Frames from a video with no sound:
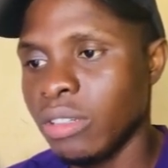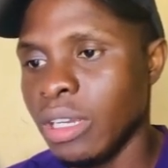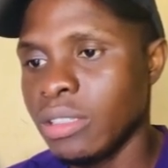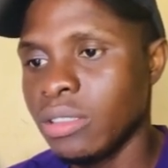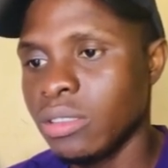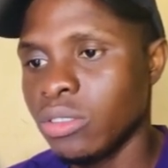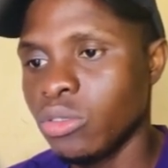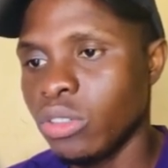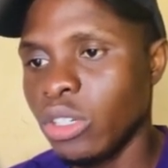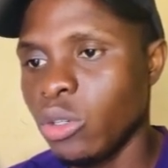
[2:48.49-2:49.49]
right?
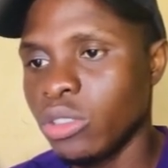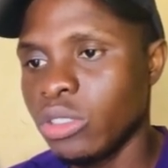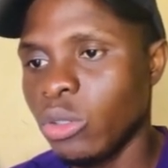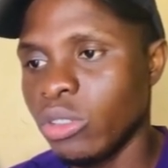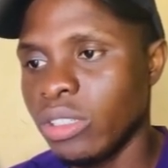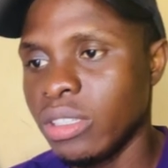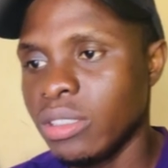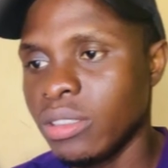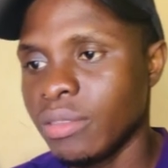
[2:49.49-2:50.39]
So click on this connect.